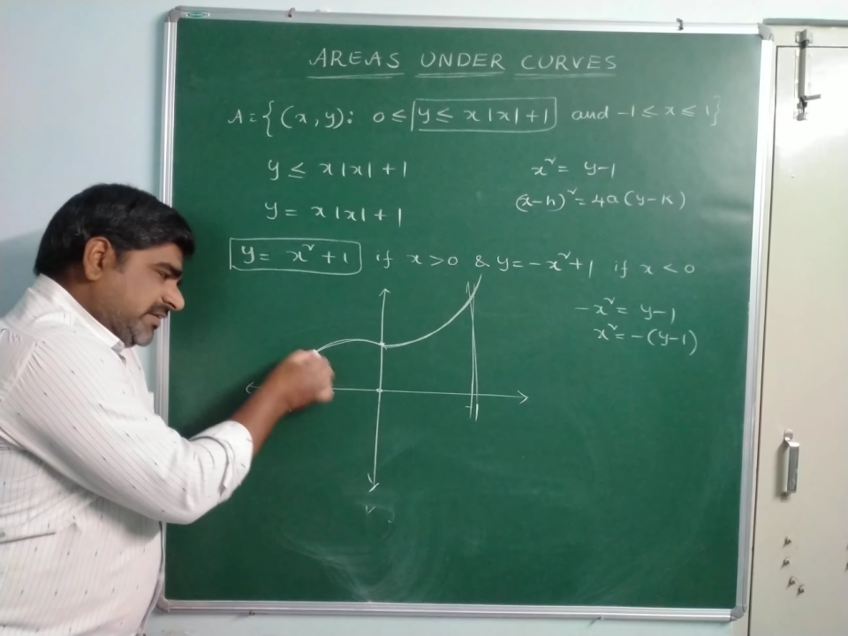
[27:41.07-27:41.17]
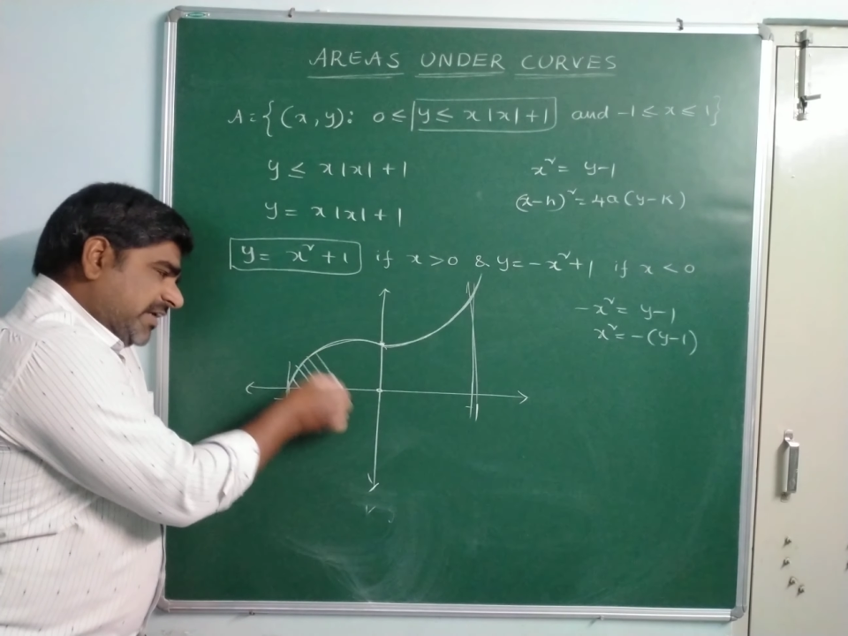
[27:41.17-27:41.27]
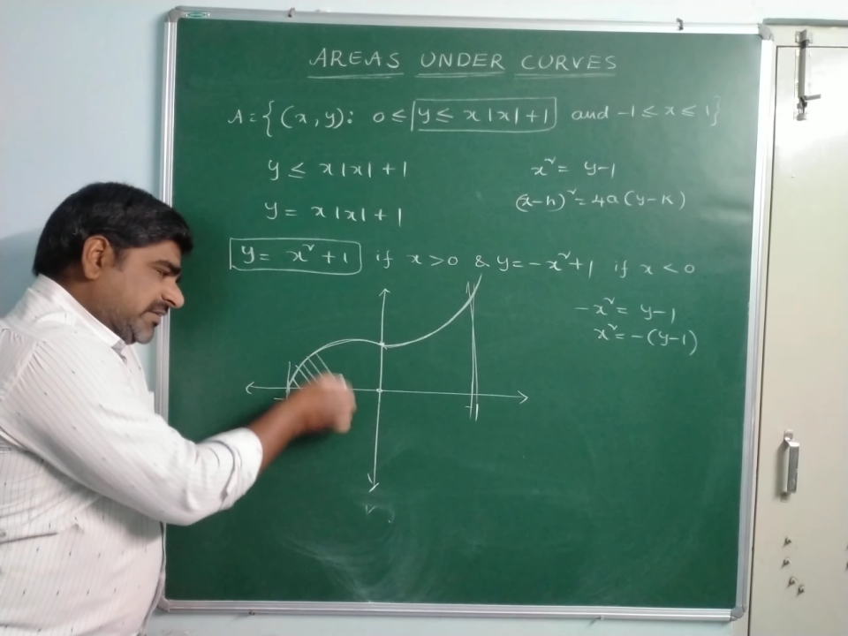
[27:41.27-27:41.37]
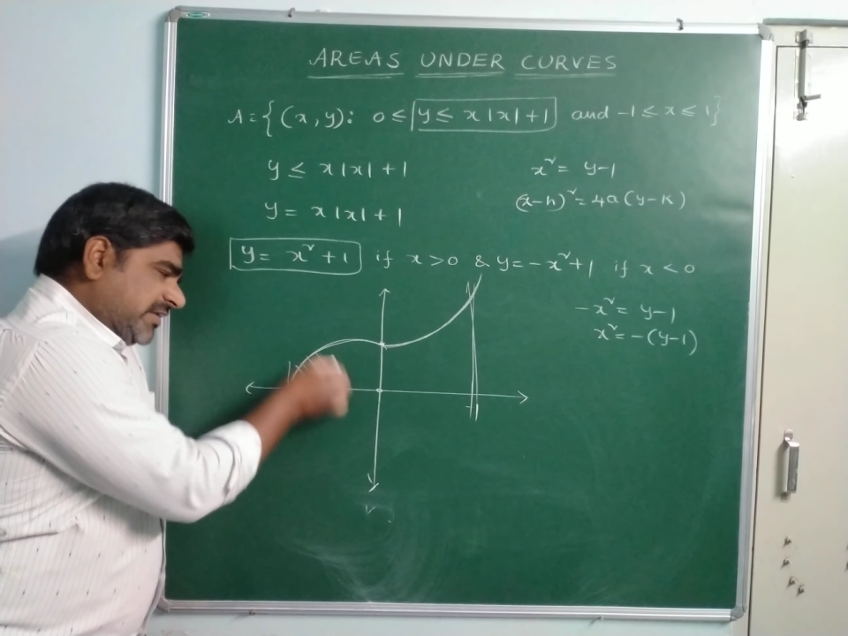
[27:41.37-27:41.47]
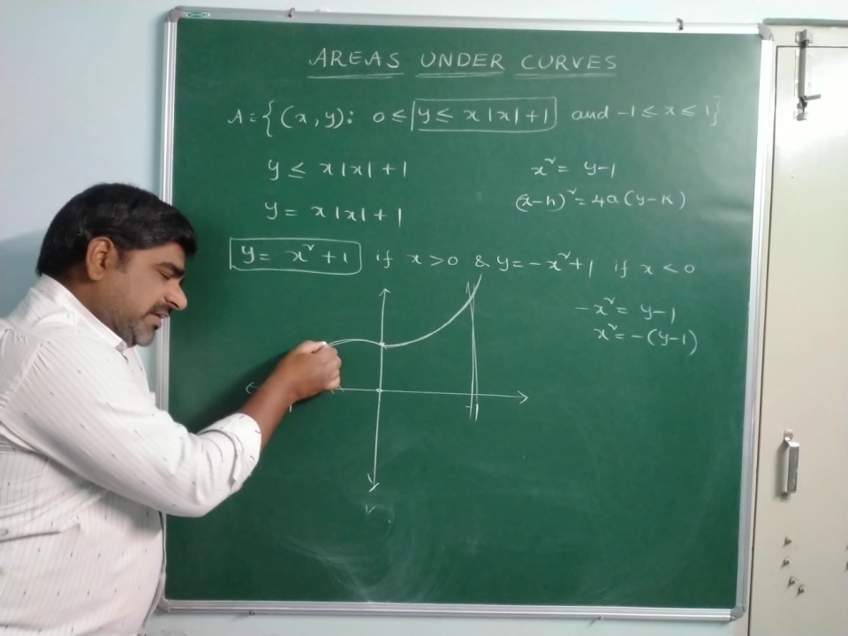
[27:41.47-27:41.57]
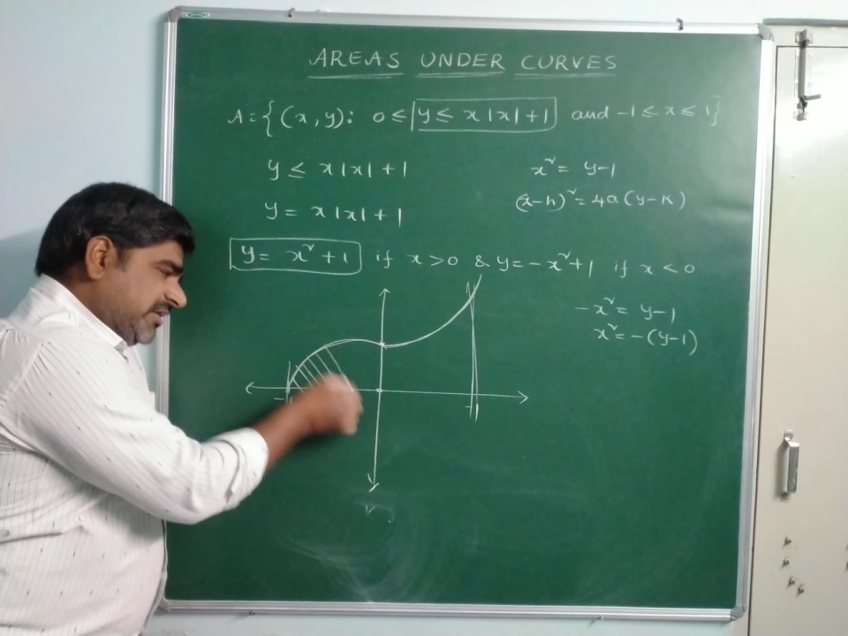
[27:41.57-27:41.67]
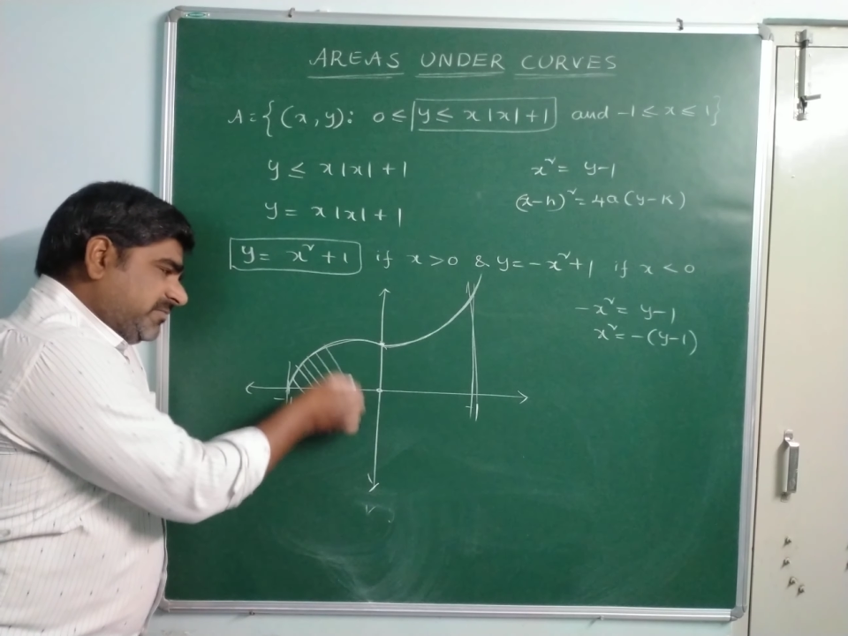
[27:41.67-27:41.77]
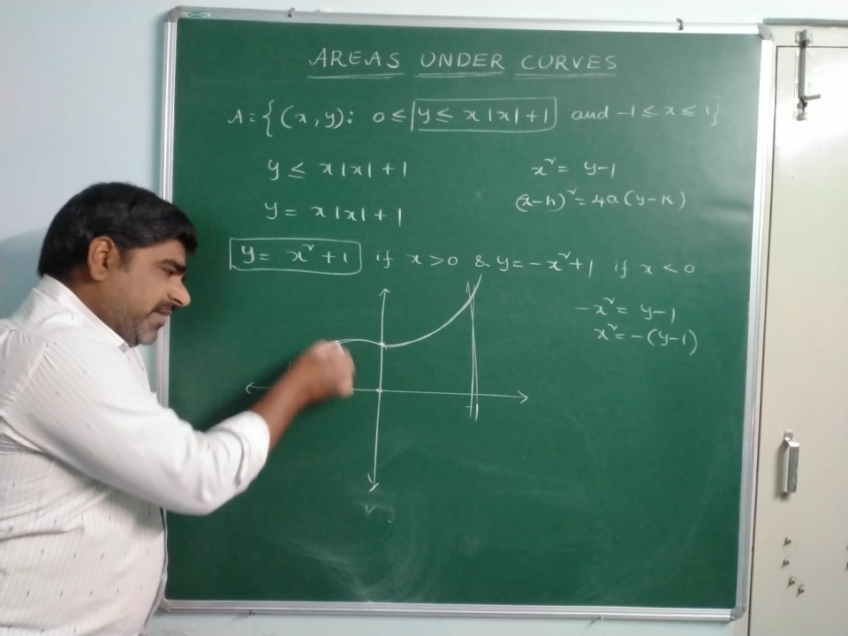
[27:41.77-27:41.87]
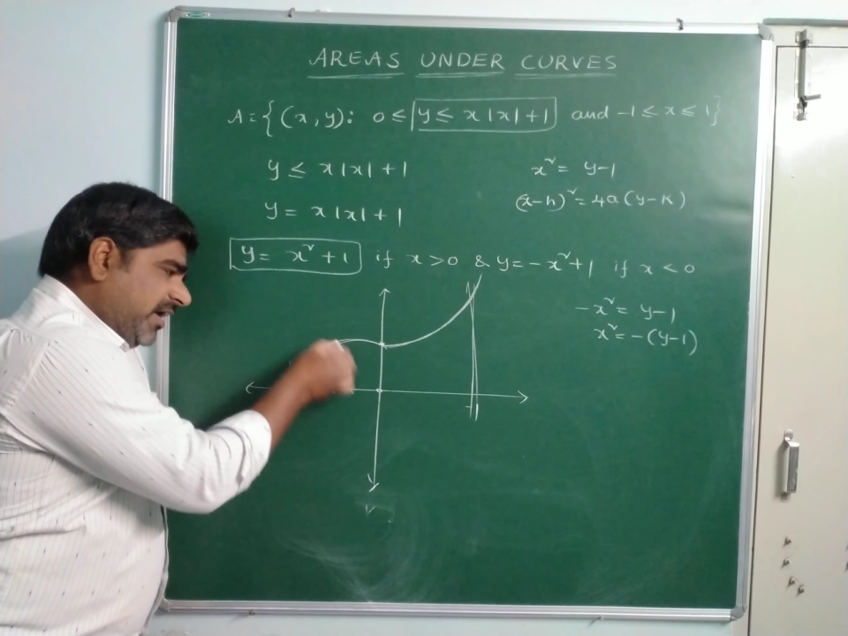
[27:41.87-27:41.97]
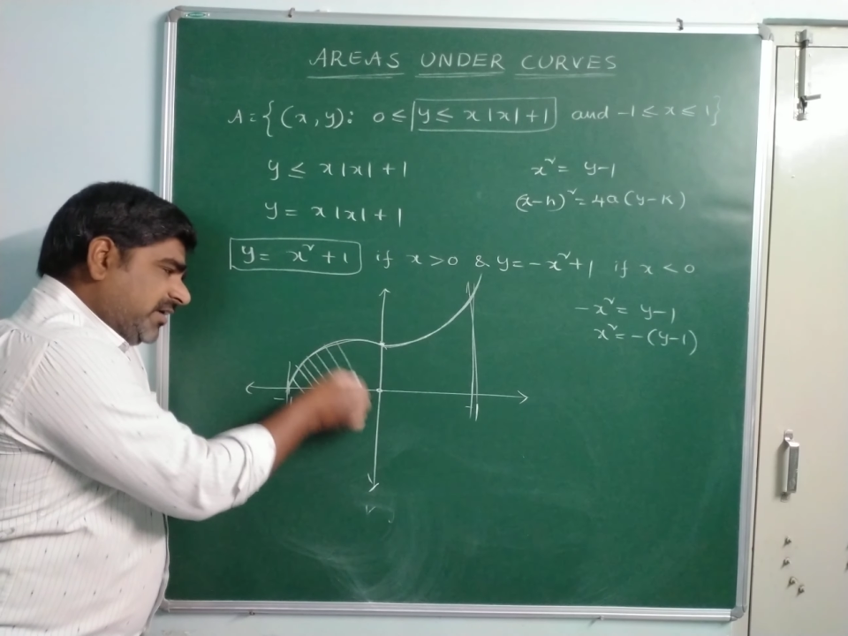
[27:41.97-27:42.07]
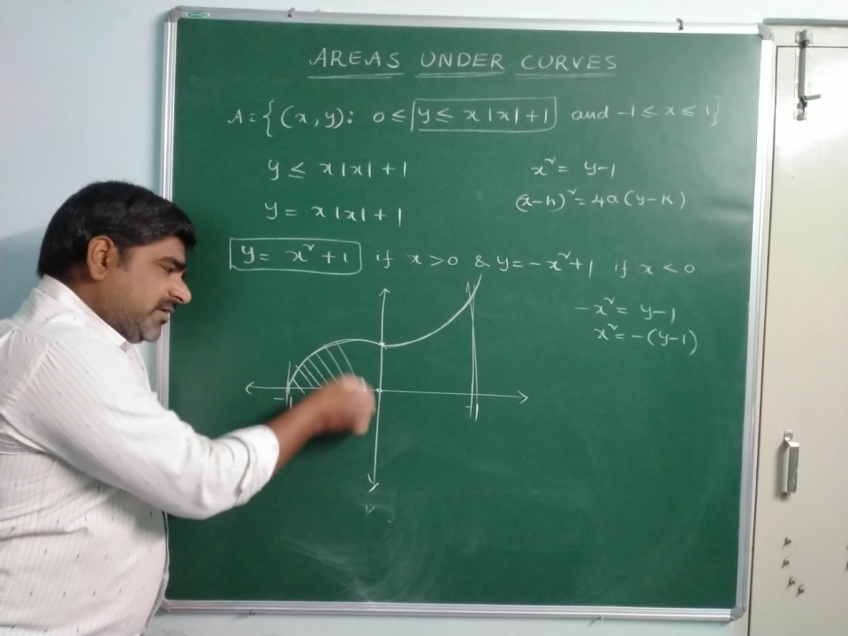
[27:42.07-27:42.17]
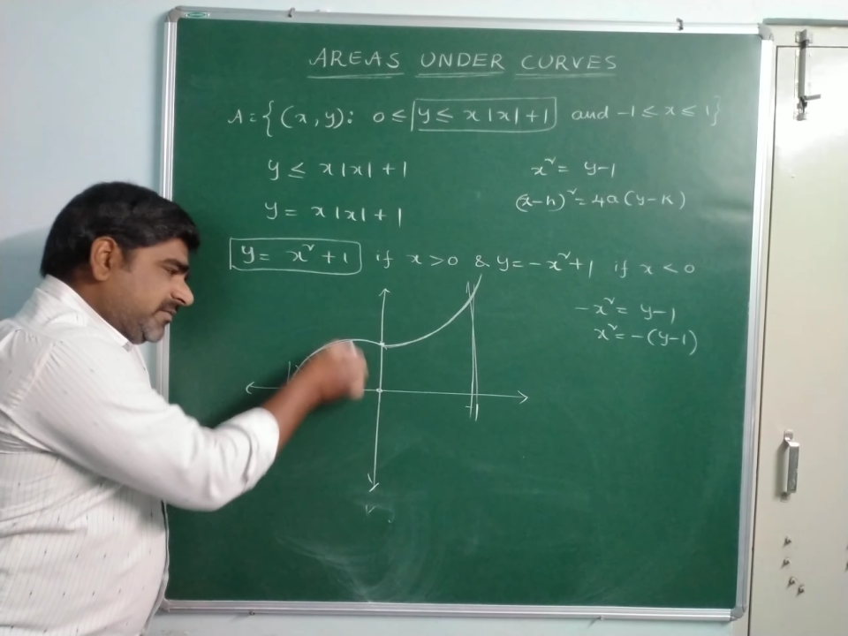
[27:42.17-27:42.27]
asking this part